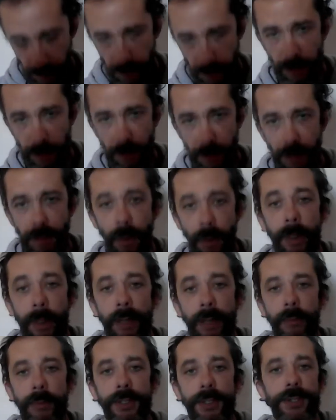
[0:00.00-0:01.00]

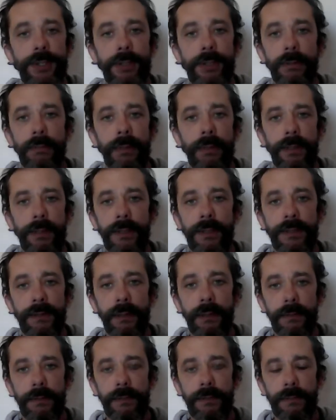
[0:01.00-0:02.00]
knowing which one is
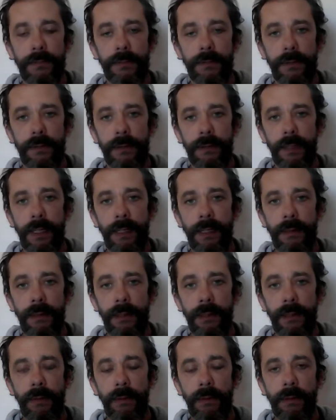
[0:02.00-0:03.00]
not
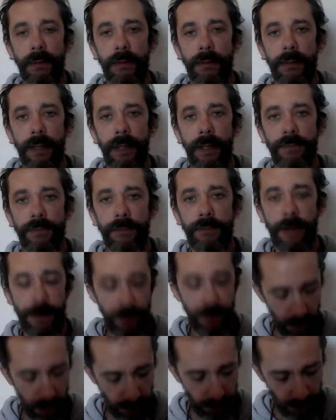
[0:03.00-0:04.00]
any longer afraid
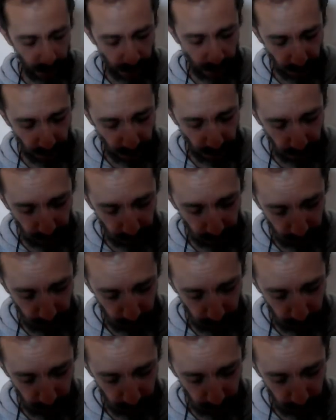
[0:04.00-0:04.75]
of anything.